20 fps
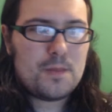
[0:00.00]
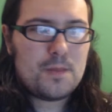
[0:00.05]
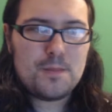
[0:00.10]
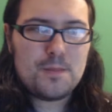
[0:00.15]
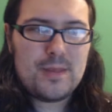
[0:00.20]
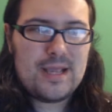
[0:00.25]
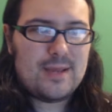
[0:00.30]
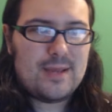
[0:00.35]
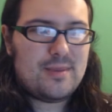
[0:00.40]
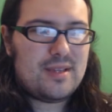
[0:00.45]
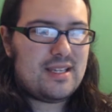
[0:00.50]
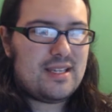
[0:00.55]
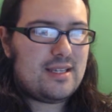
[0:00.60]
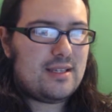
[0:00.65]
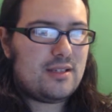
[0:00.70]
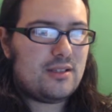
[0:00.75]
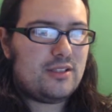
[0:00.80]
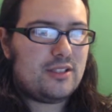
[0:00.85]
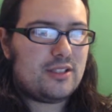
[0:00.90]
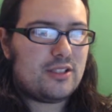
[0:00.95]

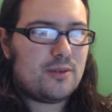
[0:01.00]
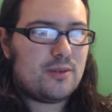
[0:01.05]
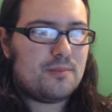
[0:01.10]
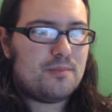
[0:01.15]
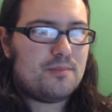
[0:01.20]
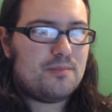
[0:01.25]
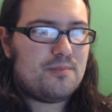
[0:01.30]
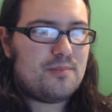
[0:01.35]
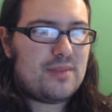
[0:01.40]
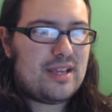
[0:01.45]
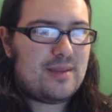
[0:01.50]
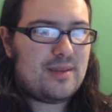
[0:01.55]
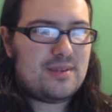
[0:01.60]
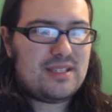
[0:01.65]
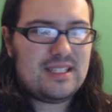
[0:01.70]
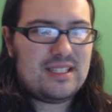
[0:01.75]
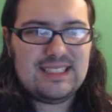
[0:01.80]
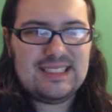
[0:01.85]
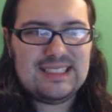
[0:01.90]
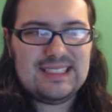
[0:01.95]
Maybe
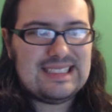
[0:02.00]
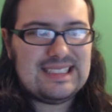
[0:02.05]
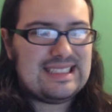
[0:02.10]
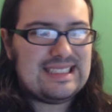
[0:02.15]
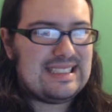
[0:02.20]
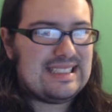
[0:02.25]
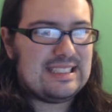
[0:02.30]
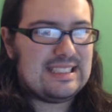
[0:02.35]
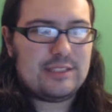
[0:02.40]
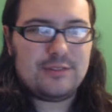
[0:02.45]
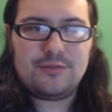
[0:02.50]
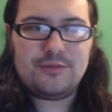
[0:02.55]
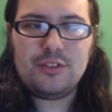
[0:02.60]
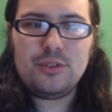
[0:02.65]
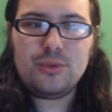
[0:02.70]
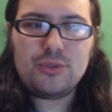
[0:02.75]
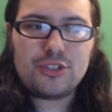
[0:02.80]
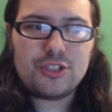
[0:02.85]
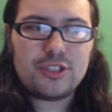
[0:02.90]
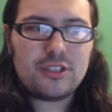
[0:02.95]
in the
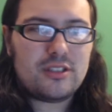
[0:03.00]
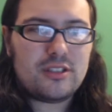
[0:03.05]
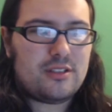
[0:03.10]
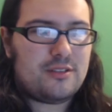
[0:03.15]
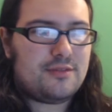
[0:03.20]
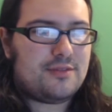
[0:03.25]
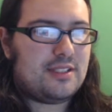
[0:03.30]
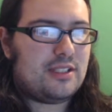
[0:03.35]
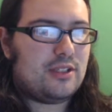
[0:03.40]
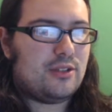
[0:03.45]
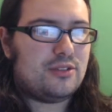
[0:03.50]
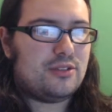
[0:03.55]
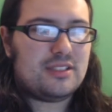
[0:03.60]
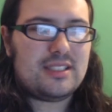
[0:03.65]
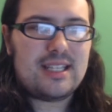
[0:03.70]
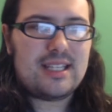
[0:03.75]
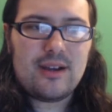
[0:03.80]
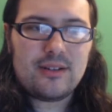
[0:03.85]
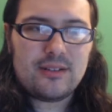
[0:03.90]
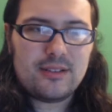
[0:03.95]
future, if it goes
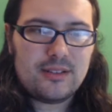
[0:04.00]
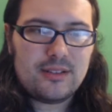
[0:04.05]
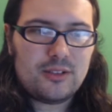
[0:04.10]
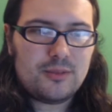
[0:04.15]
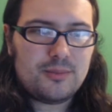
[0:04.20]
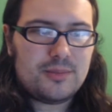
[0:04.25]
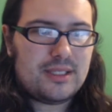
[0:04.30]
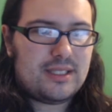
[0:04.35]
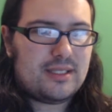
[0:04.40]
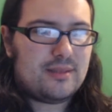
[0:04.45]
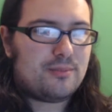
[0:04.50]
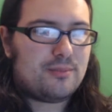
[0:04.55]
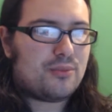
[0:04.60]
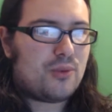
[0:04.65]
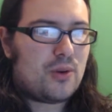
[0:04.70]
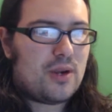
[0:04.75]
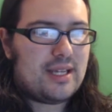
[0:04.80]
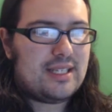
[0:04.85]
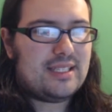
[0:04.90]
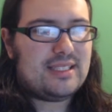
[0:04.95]
down a little bit in
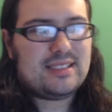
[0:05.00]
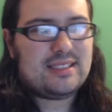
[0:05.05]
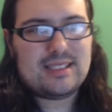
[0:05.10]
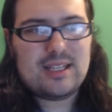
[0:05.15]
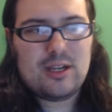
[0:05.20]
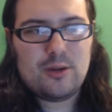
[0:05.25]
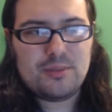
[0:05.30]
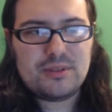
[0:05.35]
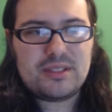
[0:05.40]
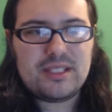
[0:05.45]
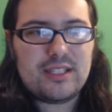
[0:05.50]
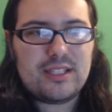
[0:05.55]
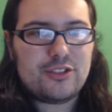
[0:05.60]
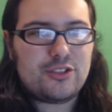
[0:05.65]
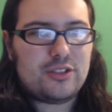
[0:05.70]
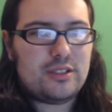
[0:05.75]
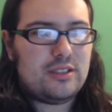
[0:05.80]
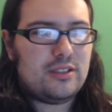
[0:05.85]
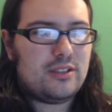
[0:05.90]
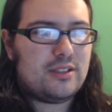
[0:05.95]
price, I'll
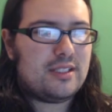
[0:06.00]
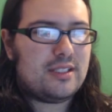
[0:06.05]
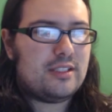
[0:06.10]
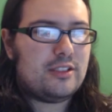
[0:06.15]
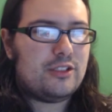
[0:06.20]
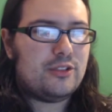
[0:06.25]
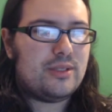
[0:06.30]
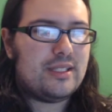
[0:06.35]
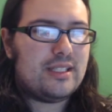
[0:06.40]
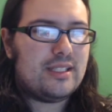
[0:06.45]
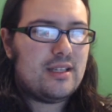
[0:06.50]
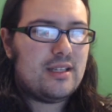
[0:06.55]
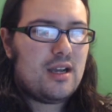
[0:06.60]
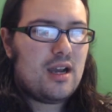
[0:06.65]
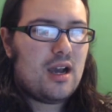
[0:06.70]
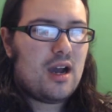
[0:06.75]
potentially look into it.